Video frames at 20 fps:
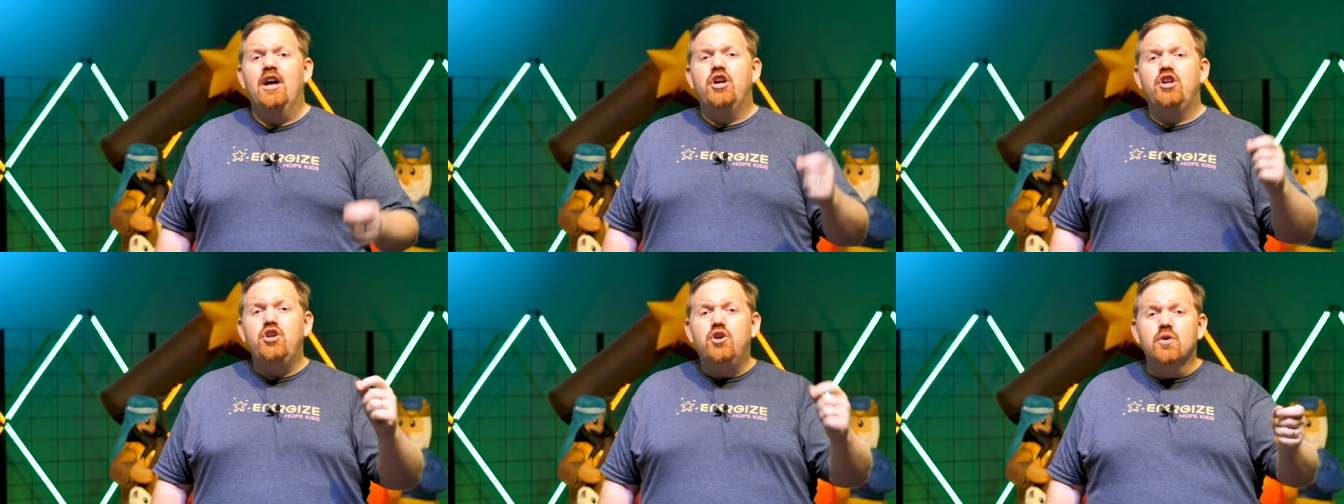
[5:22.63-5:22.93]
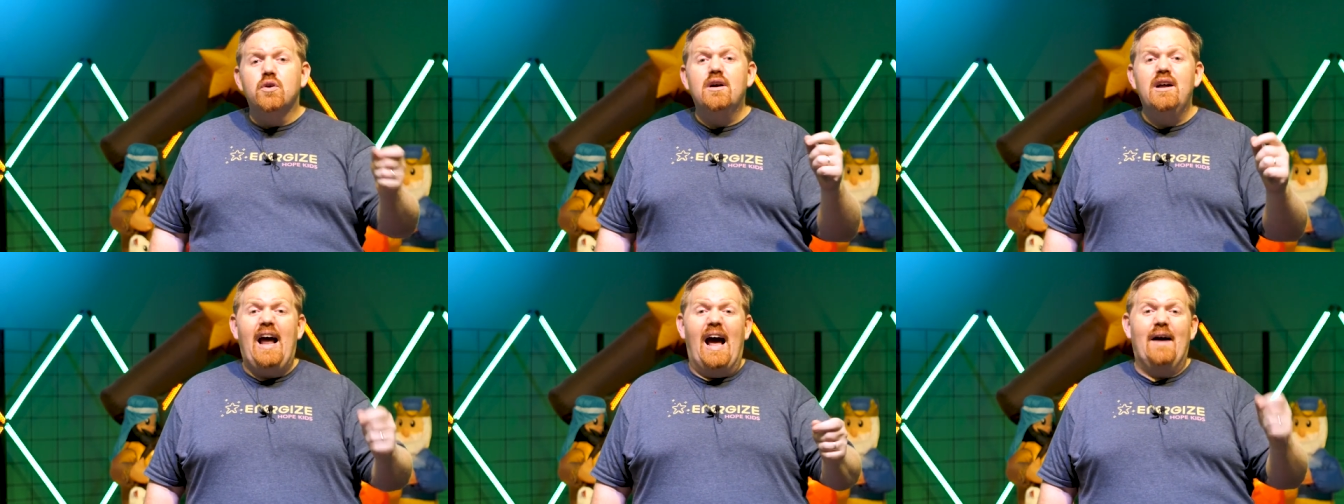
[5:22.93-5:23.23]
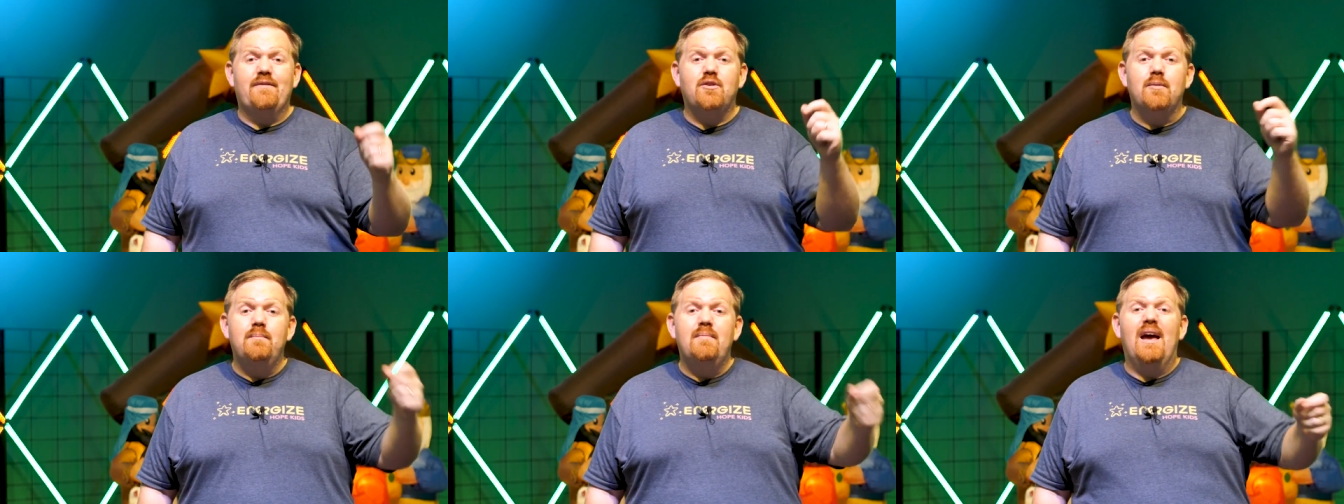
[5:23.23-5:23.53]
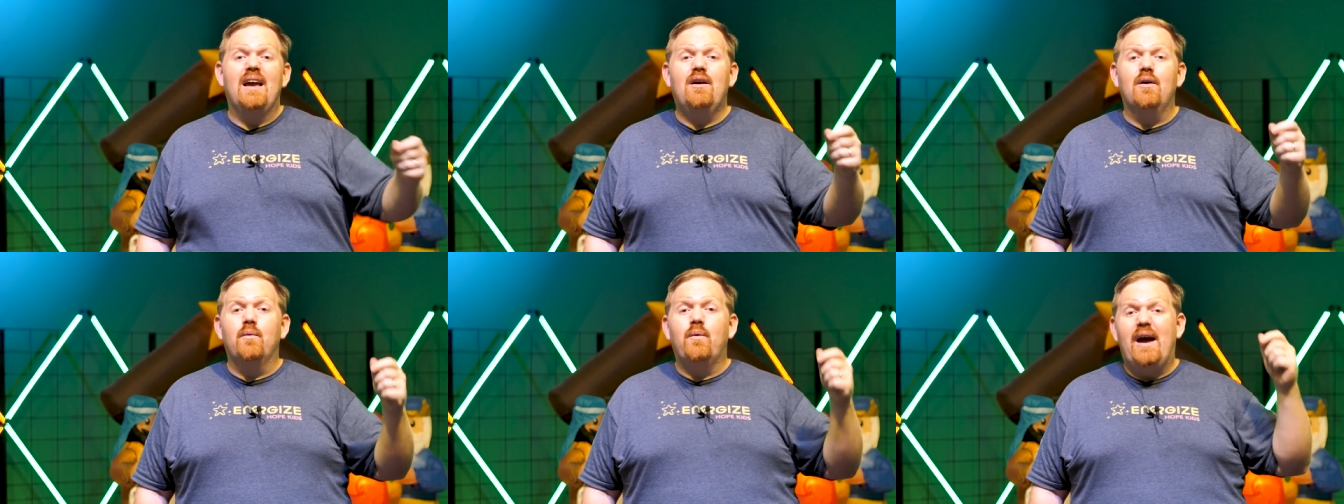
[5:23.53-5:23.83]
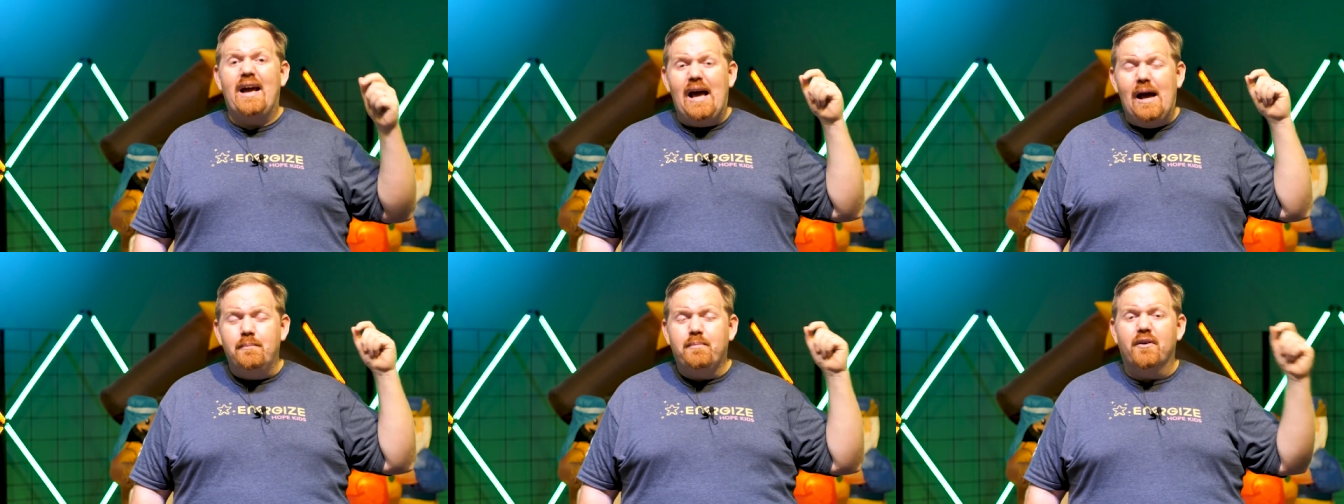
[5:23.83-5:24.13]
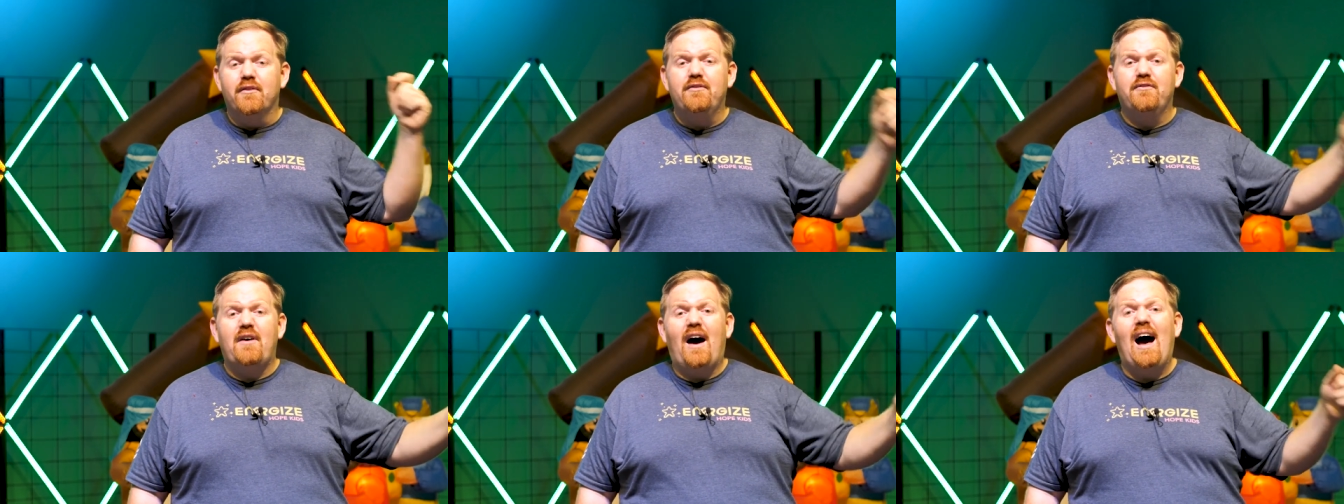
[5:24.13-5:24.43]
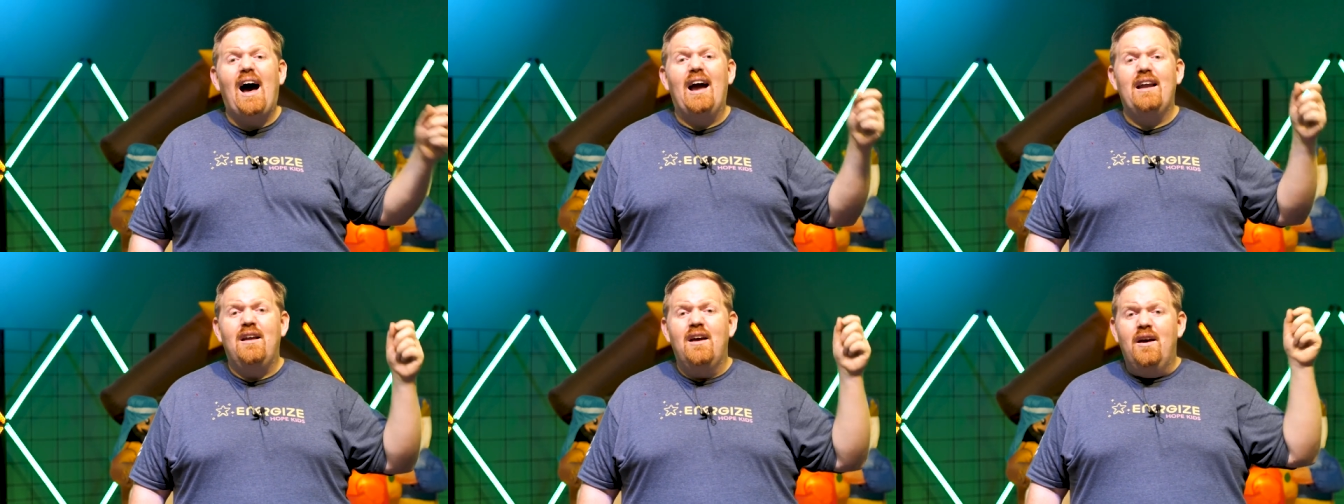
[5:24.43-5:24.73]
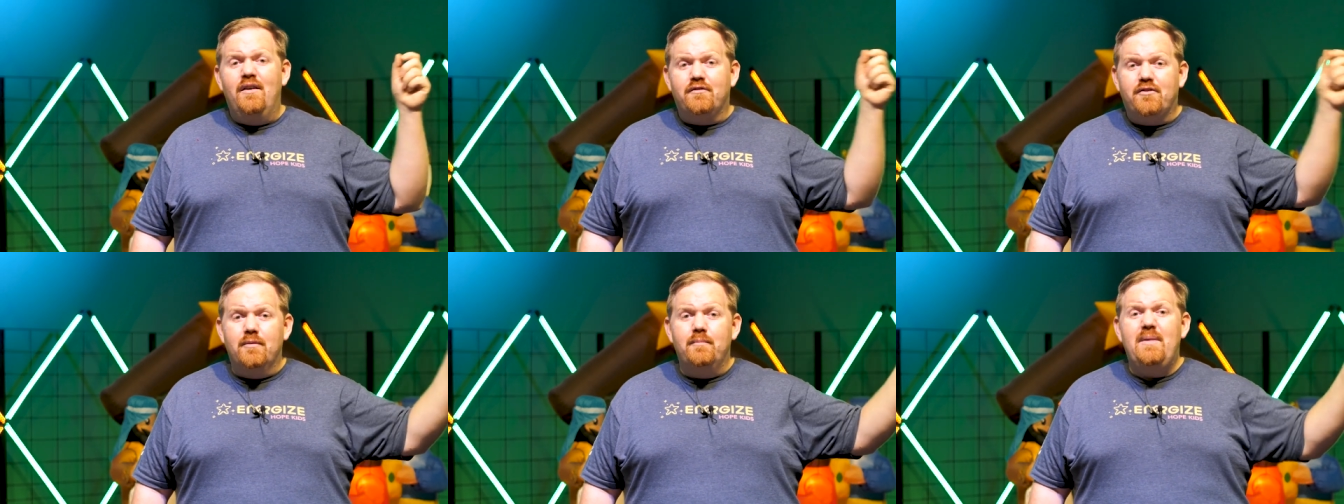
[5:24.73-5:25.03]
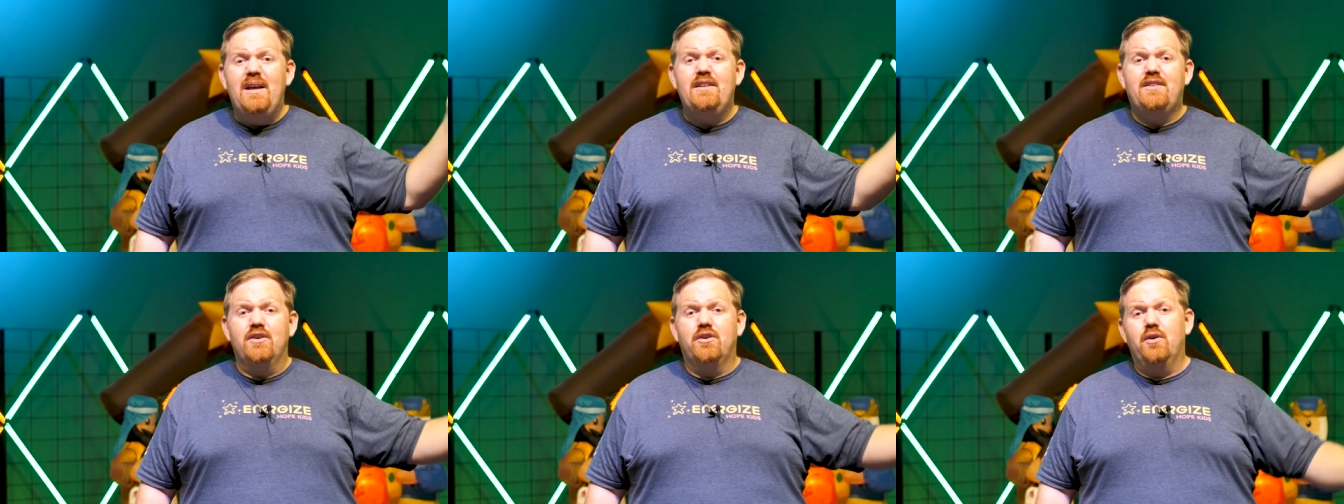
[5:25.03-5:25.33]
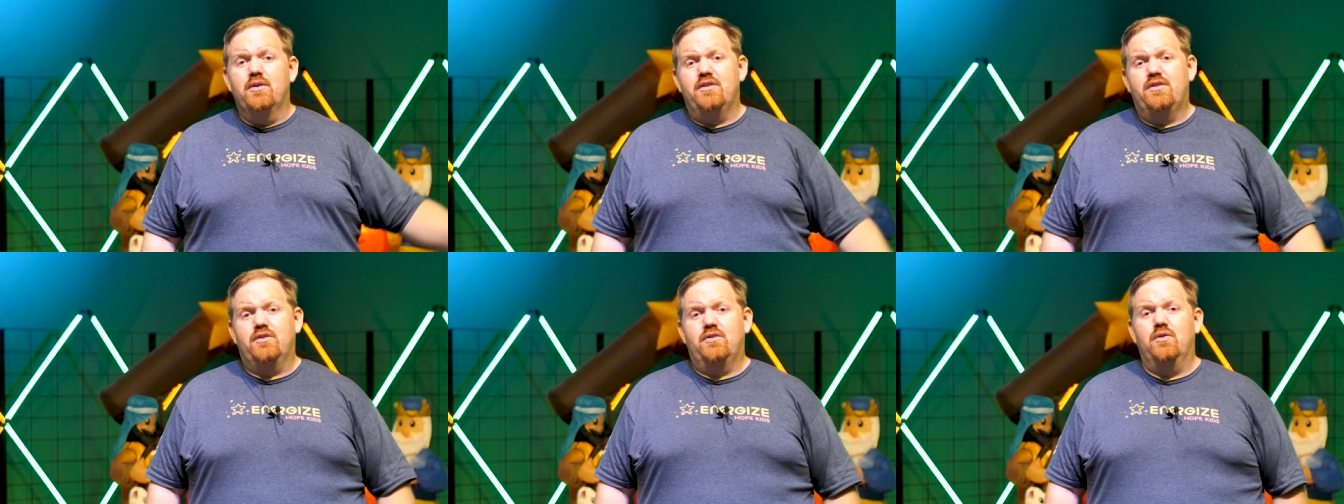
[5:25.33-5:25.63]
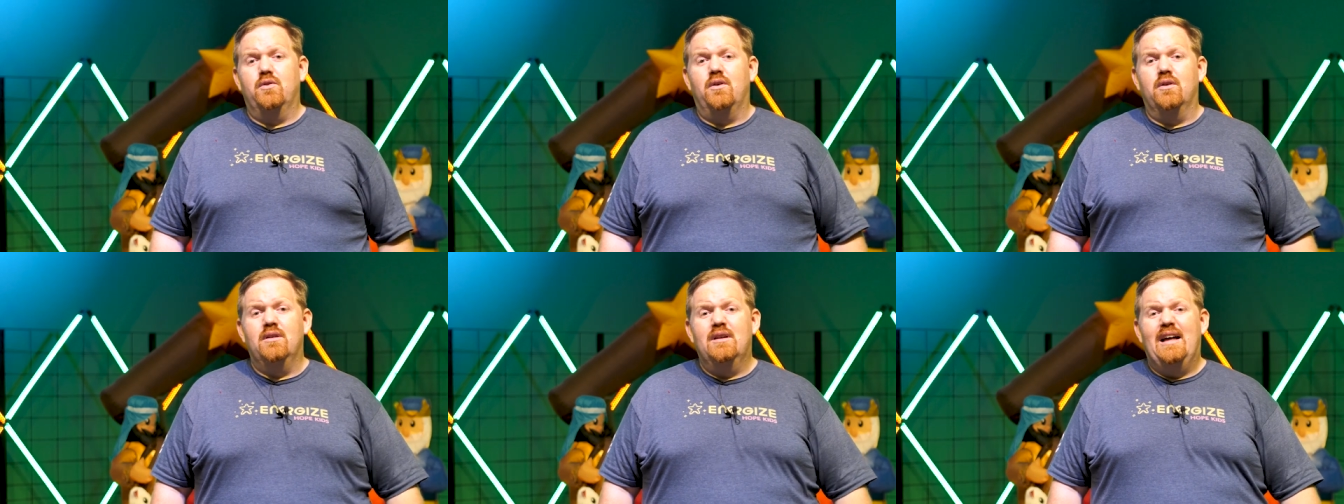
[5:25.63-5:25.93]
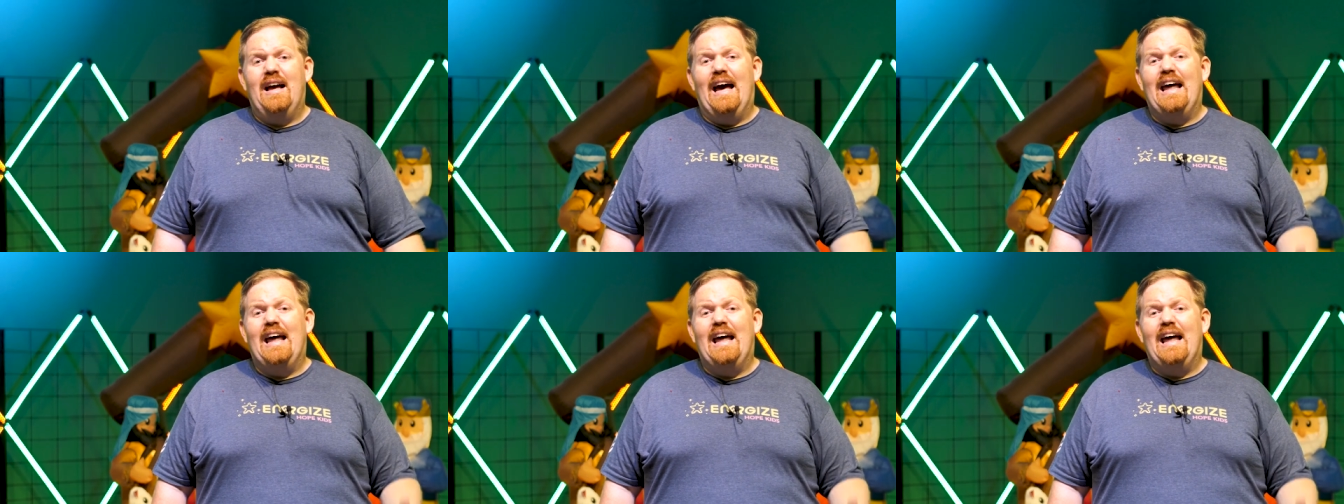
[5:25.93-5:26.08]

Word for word: You're going to have to make a way and provide for me to go to school.